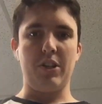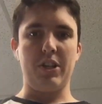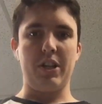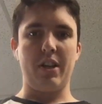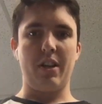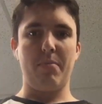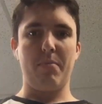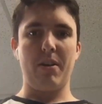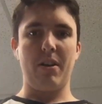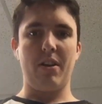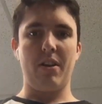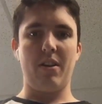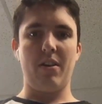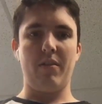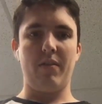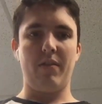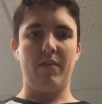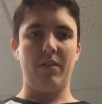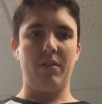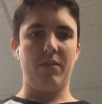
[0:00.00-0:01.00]
Washing
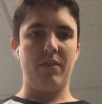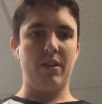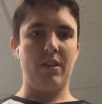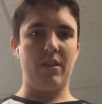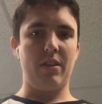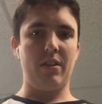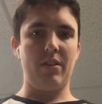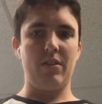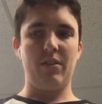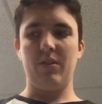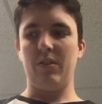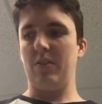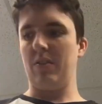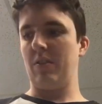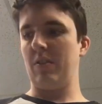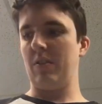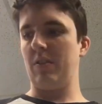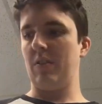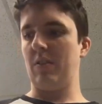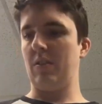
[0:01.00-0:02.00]
MinION flow
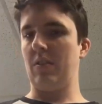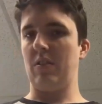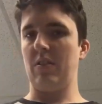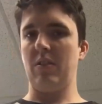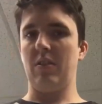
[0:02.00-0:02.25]
cells.